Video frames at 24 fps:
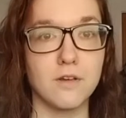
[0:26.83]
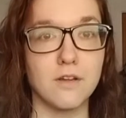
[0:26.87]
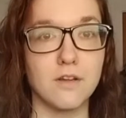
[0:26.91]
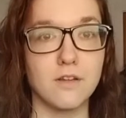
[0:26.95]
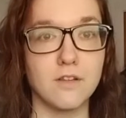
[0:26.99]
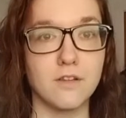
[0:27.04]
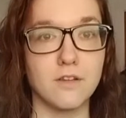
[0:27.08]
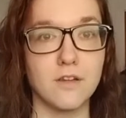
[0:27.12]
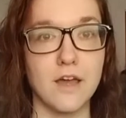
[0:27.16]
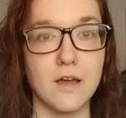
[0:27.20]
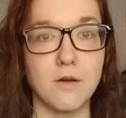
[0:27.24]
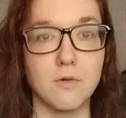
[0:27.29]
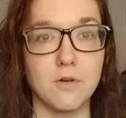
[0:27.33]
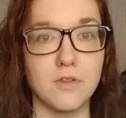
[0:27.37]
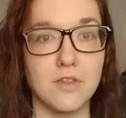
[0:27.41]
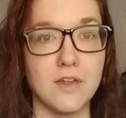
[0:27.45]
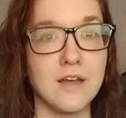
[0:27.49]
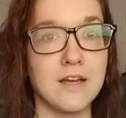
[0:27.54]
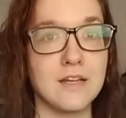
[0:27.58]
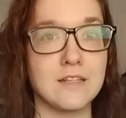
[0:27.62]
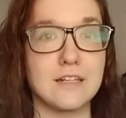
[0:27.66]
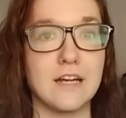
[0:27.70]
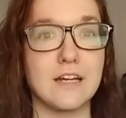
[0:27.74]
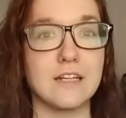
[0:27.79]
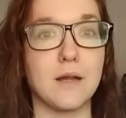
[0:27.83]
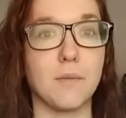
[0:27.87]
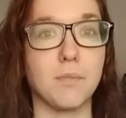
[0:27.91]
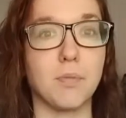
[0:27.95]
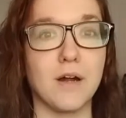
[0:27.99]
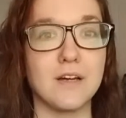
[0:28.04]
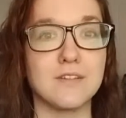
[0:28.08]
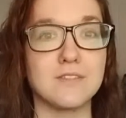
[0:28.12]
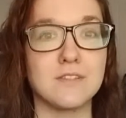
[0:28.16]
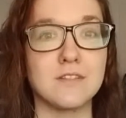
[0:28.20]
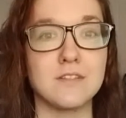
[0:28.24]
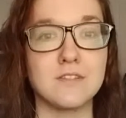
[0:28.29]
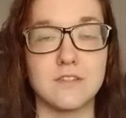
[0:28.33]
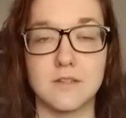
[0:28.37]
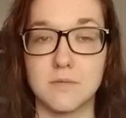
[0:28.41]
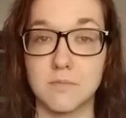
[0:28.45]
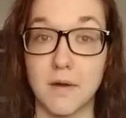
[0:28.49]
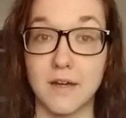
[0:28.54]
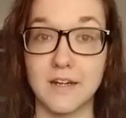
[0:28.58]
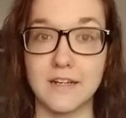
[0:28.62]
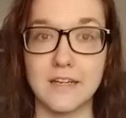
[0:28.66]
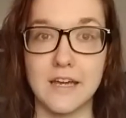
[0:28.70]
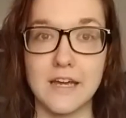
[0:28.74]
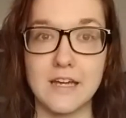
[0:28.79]
like with antidepressants and
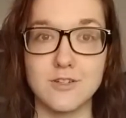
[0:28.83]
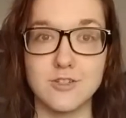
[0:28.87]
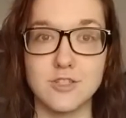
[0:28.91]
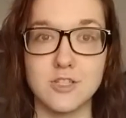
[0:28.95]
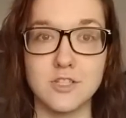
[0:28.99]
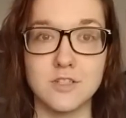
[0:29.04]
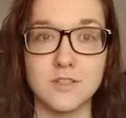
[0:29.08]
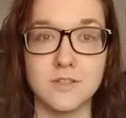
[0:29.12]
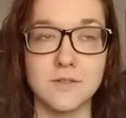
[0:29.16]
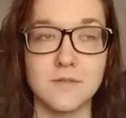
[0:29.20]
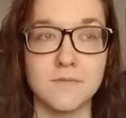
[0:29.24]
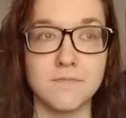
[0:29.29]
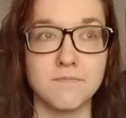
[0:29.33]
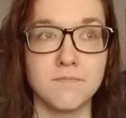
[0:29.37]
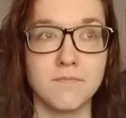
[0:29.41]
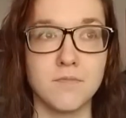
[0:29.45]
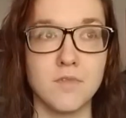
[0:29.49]
medication,